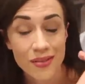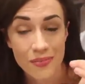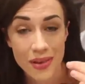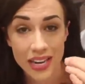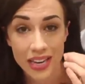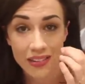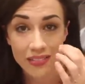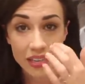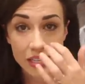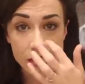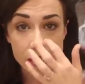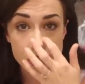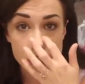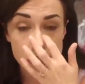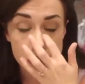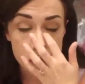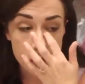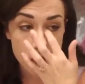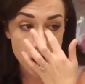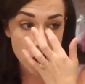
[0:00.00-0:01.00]
for many
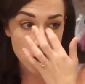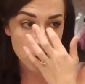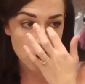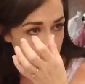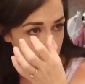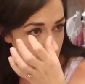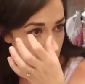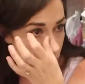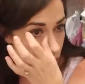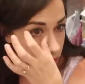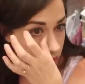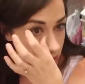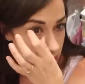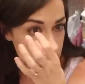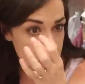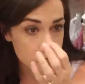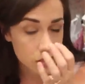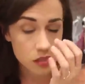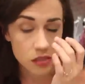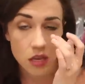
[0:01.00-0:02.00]
reasons, but one
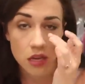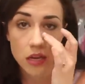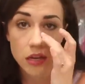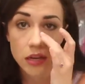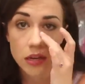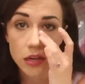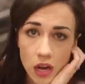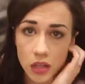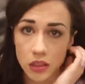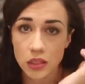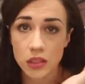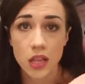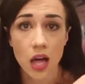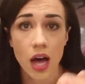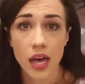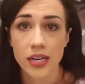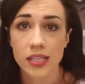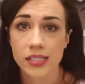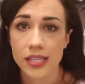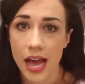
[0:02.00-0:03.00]
is a
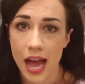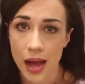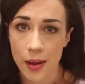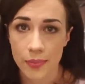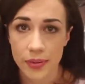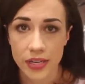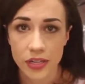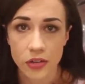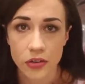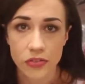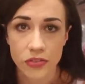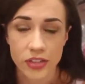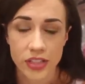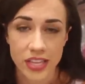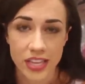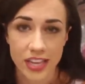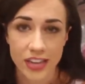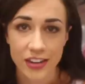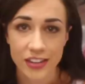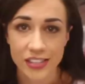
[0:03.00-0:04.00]
lot has happened over
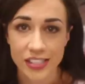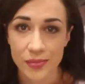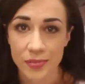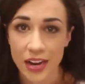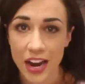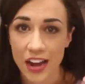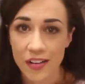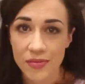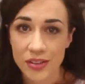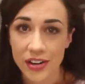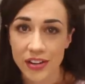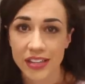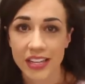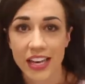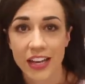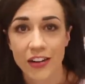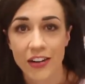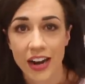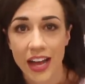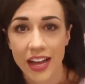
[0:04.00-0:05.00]
the years. I mean, I've been on the
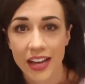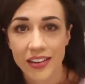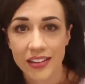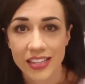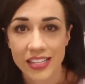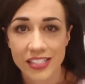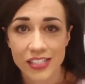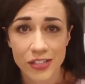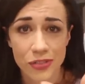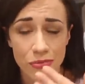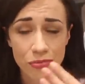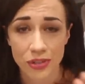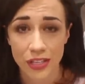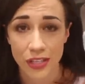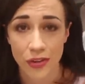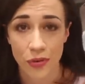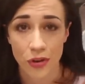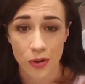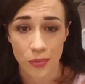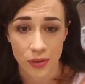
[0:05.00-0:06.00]
internet. This is a
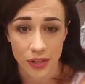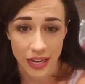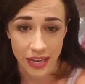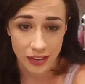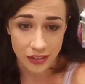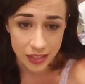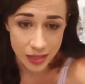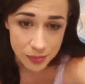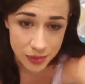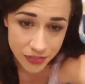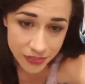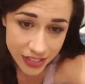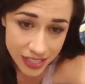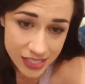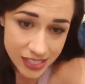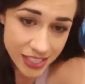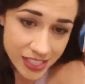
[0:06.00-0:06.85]
really horrible angle. Let me fix